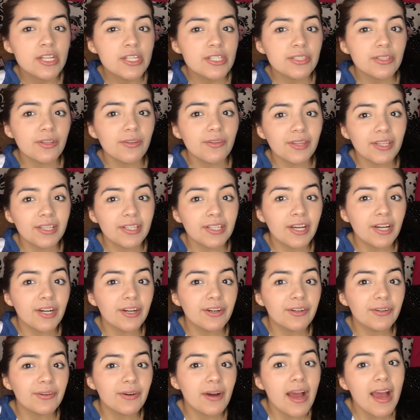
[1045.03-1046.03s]
so they
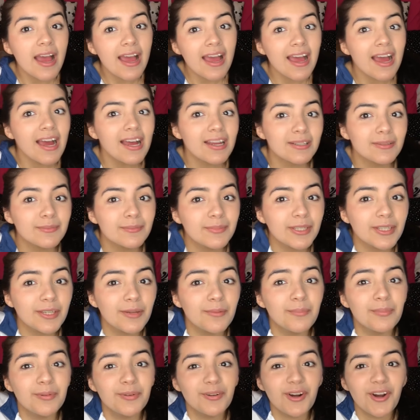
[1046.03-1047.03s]
know how to be a
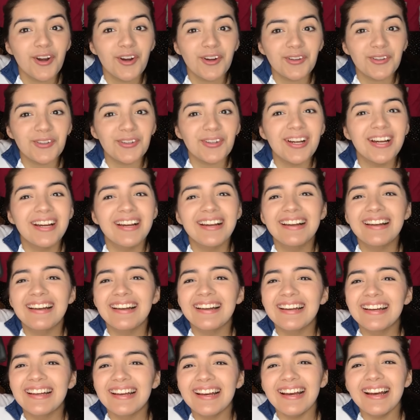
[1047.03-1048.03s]
pro
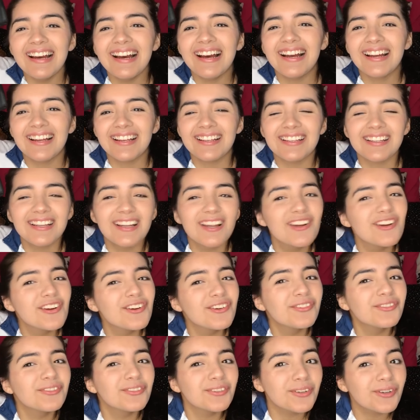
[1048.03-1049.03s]
at
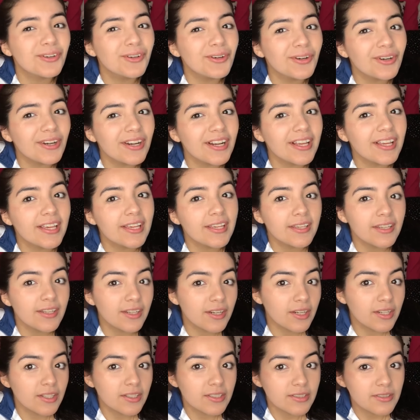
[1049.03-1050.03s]
recording
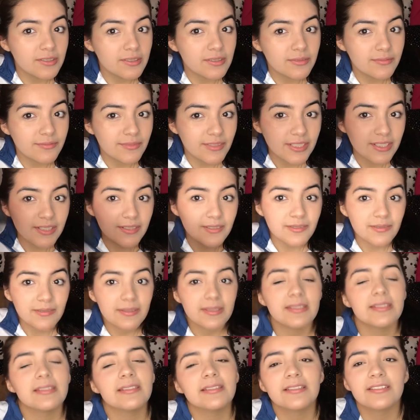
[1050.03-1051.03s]
your YouTube videos.
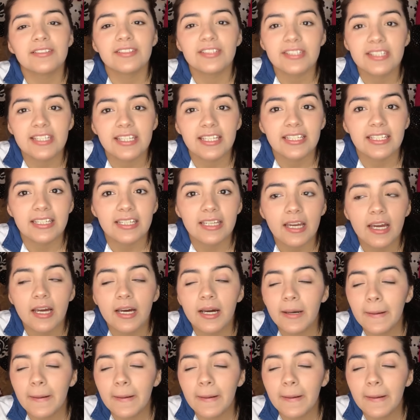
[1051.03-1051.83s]
Just kidding.